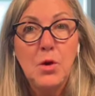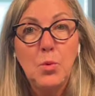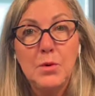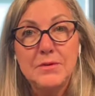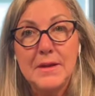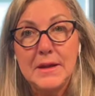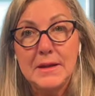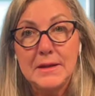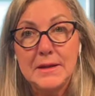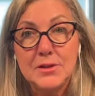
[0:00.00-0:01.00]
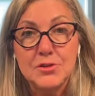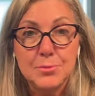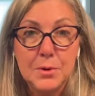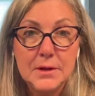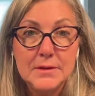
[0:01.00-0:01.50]
Was that headache just
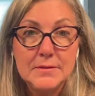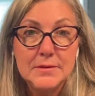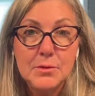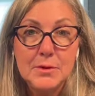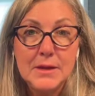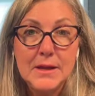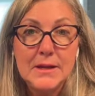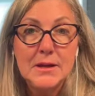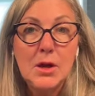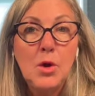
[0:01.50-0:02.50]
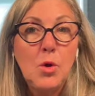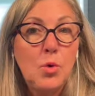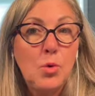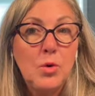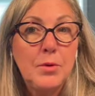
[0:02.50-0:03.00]
pregnancy related,
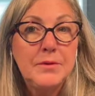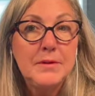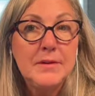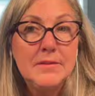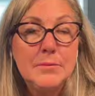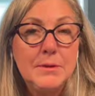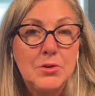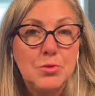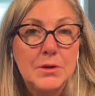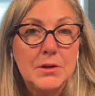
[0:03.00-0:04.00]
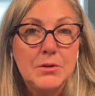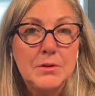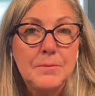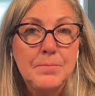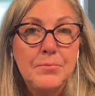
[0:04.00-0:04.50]
or was it histamine triggered?
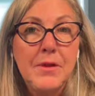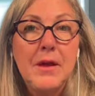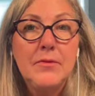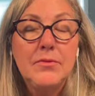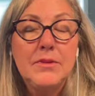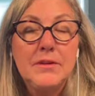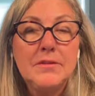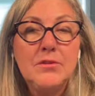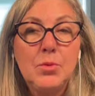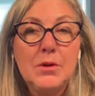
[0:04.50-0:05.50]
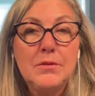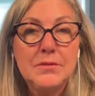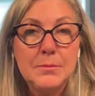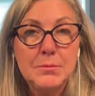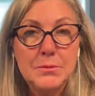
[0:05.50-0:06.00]
This is where a
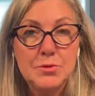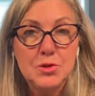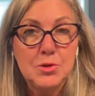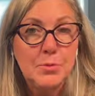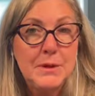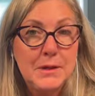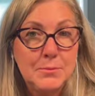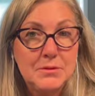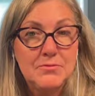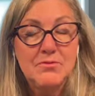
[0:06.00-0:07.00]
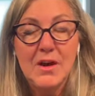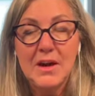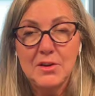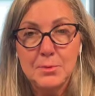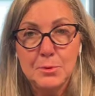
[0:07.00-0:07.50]
symptom journal becomes
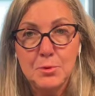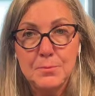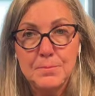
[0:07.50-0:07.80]
invaluable.